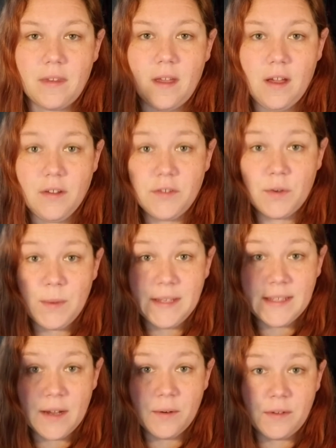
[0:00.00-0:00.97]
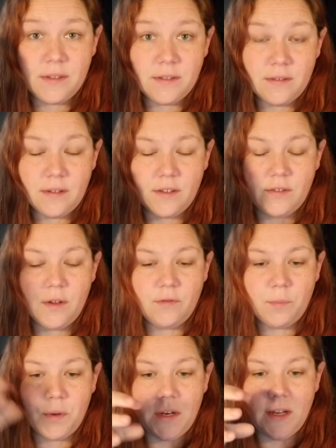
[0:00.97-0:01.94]
squeeze out, because you have
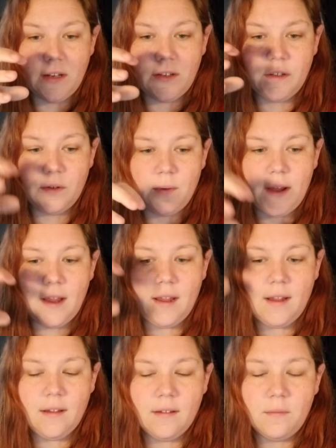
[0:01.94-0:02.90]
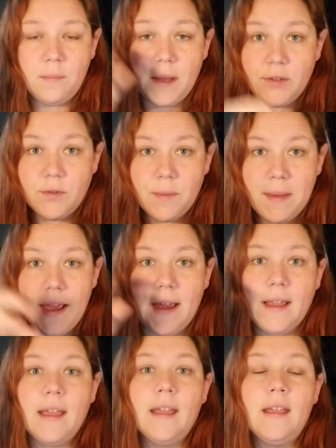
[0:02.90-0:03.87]
to put it into a pastry
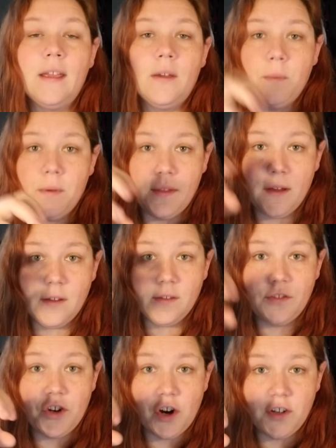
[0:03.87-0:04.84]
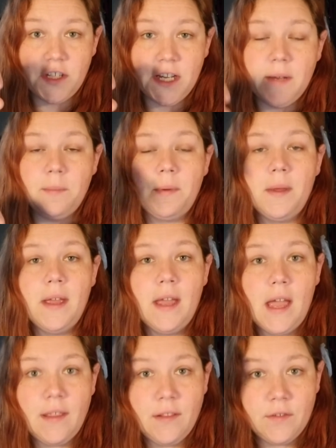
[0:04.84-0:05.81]
bag with a star tip
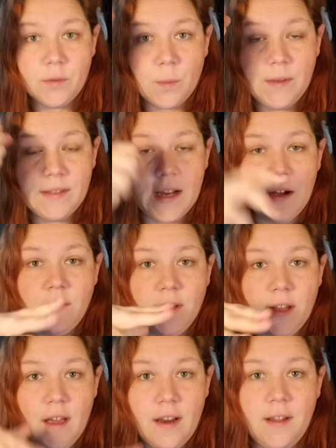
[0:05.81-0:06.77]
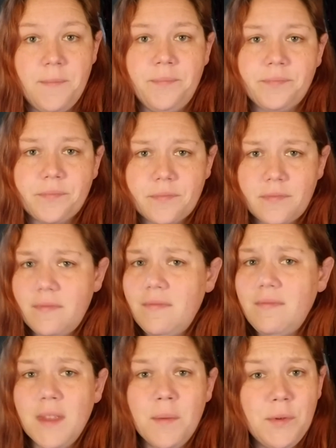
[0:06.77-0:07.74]
and then squeeze it out and then cut it.
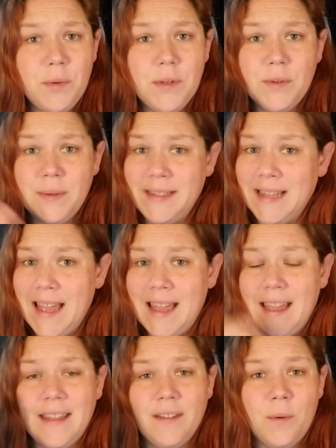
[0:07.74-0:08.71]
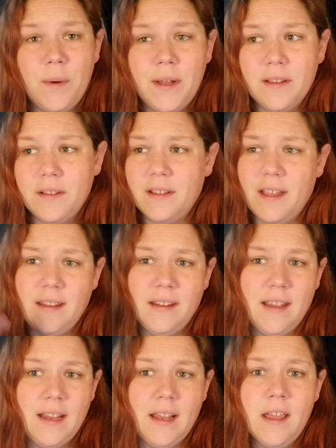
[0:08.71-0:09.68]
Between doing that and the oil and
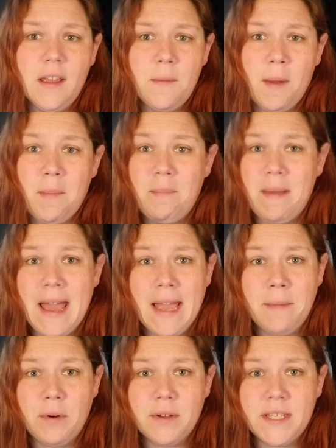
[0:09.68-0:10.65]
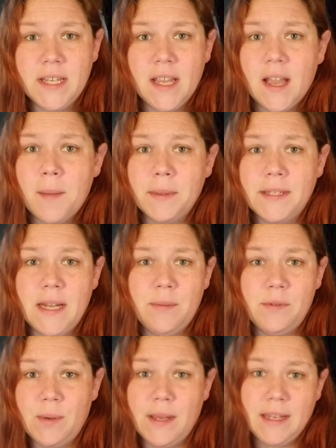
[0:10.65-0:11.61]
like my bag bursting a couple
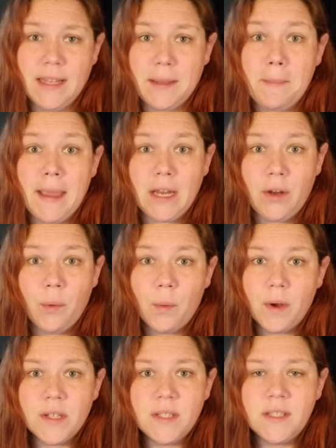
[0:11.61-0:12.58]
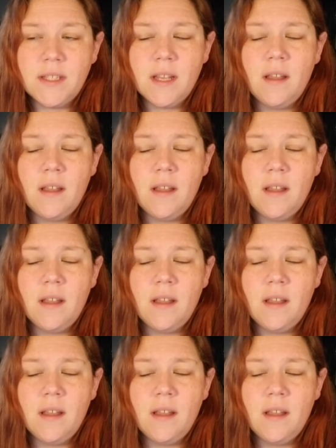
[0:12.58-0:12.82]
times, so I had to like make new ones,